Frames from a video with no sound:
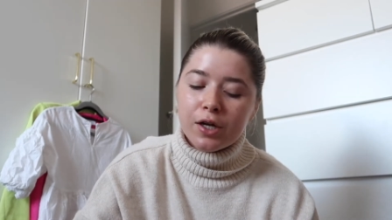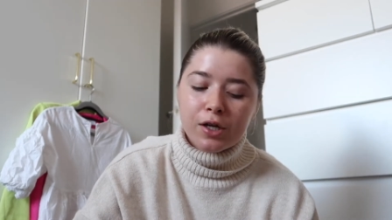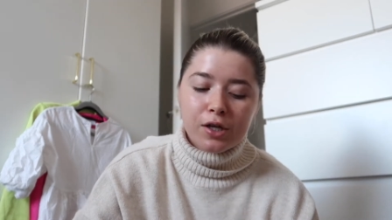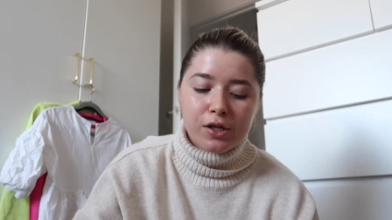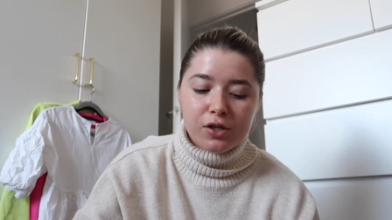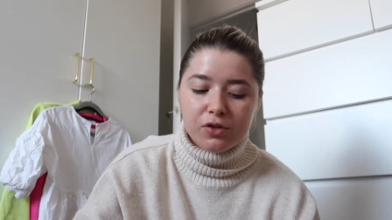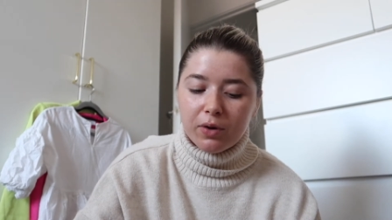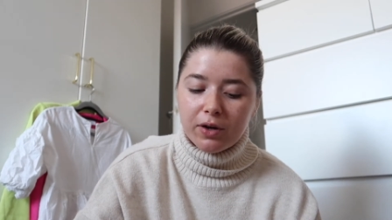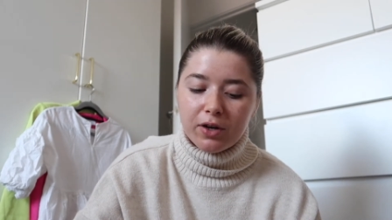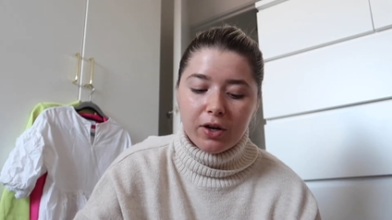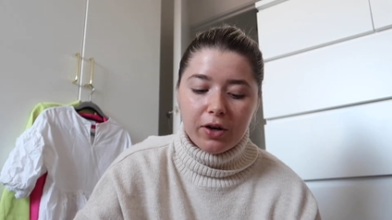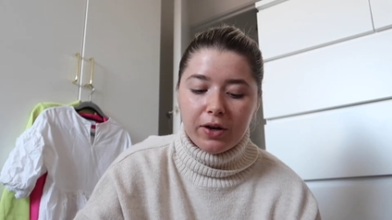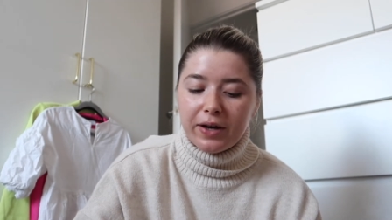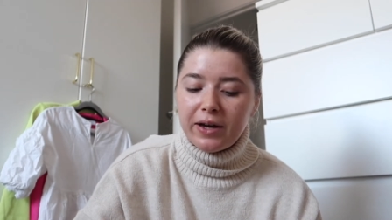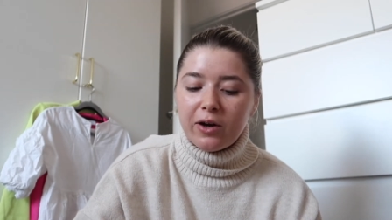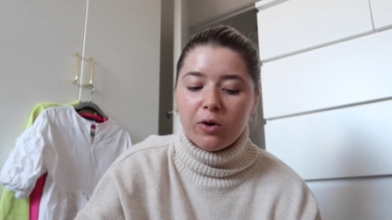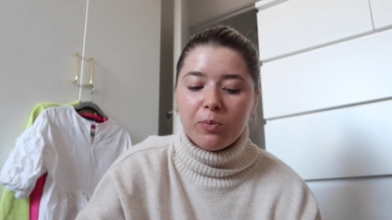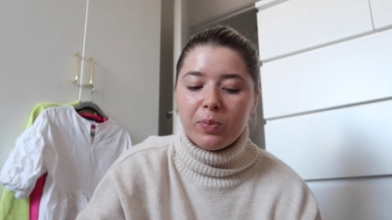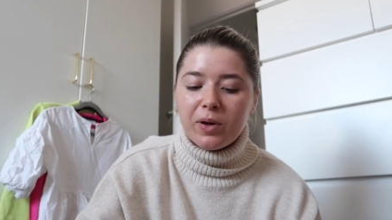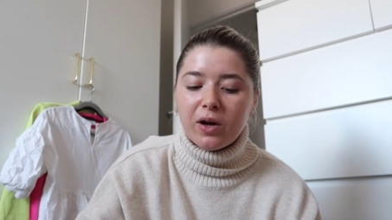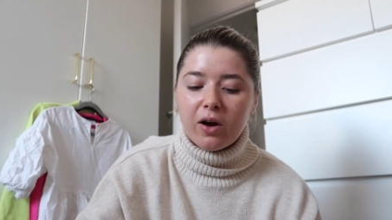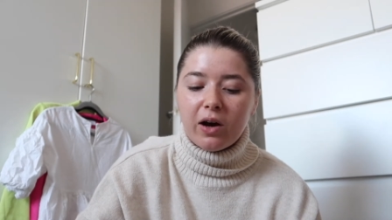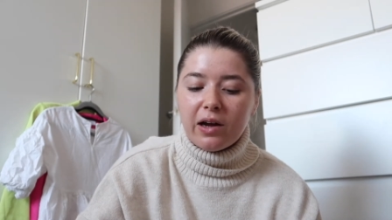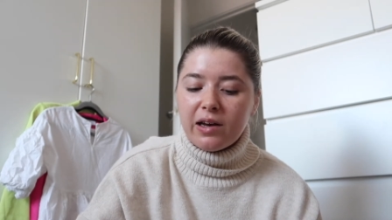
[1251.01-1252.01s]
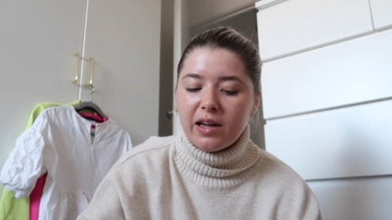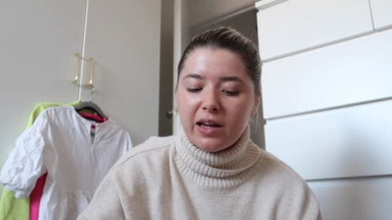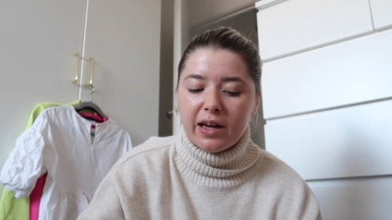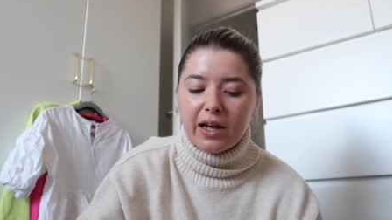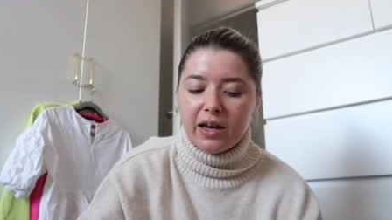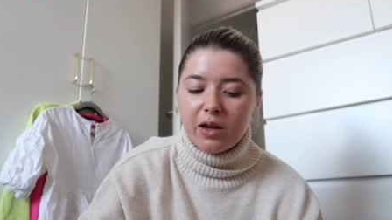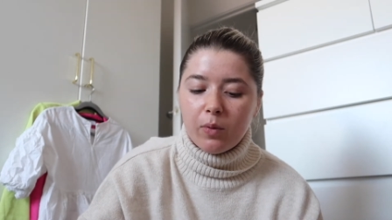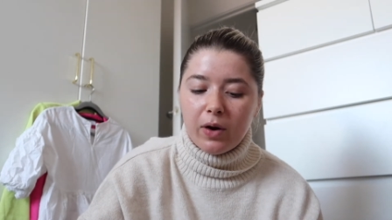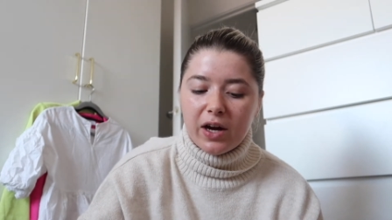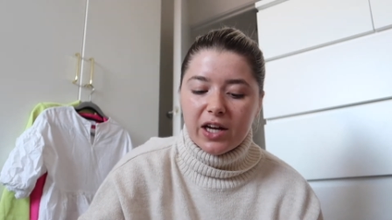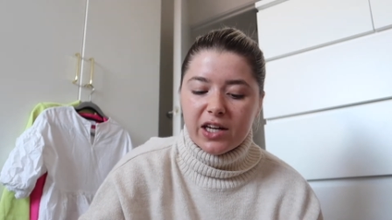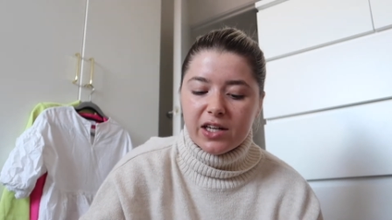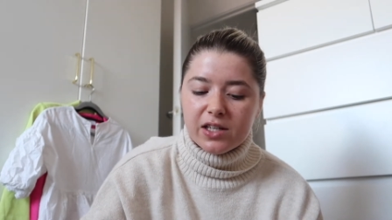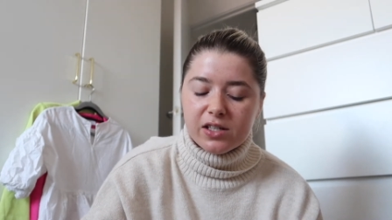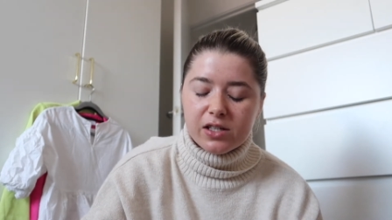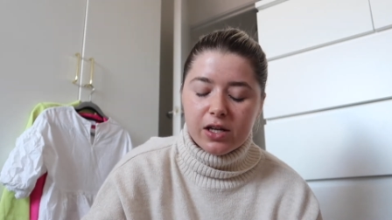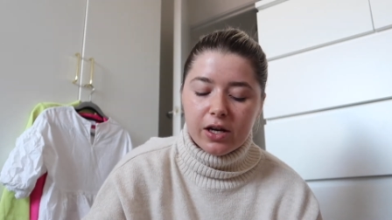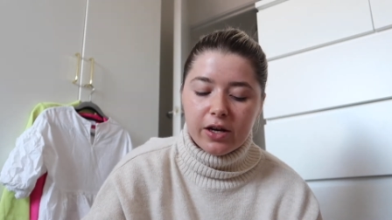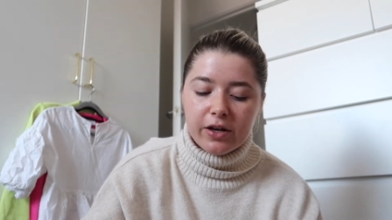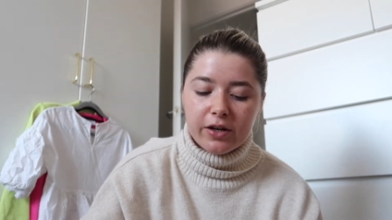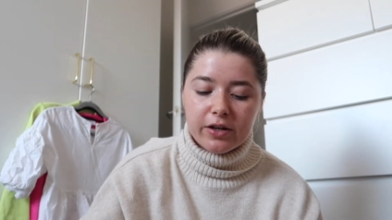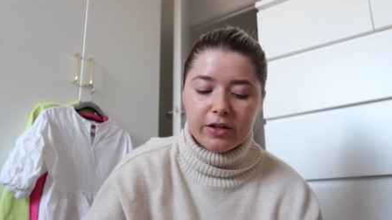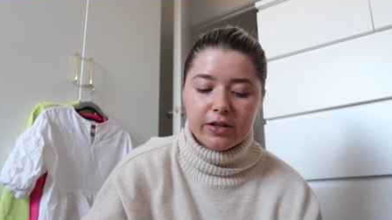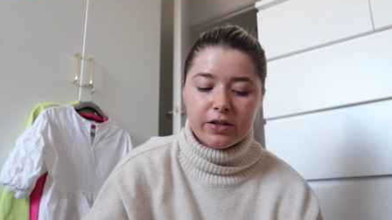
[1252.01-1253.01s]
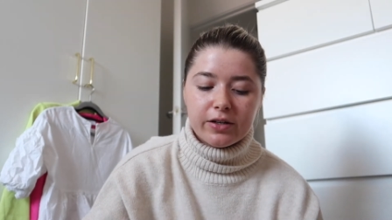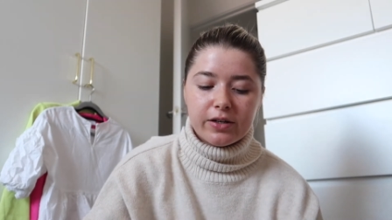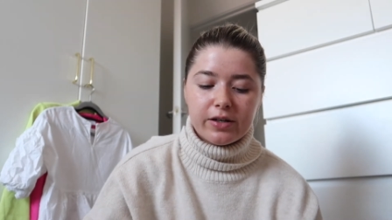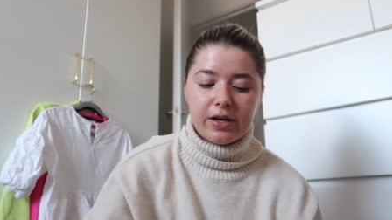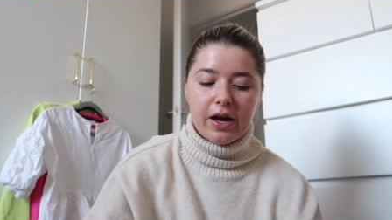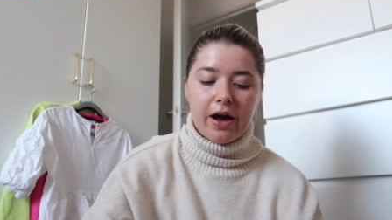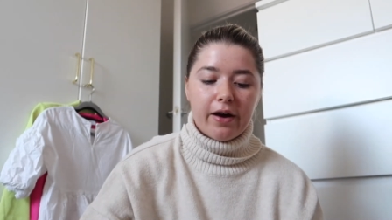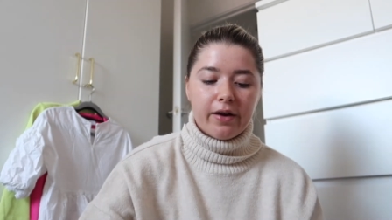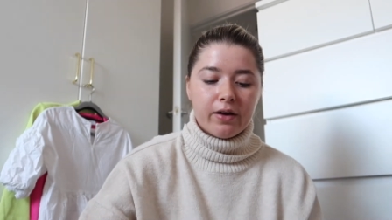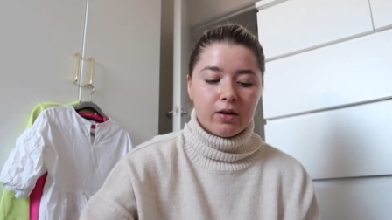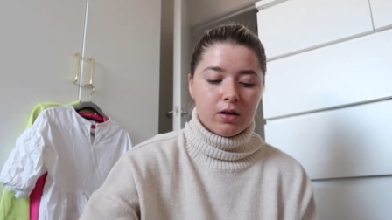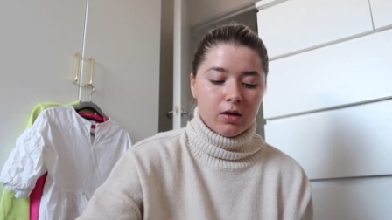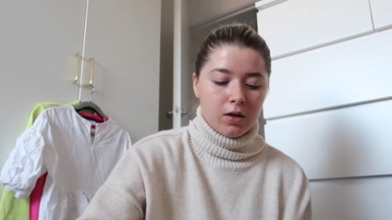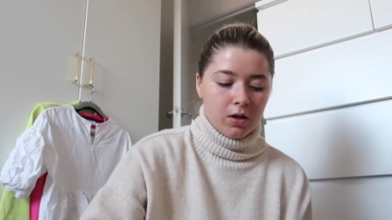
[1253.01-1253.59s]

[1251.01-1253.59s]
so I know he'll be ironing anyway, so yeah.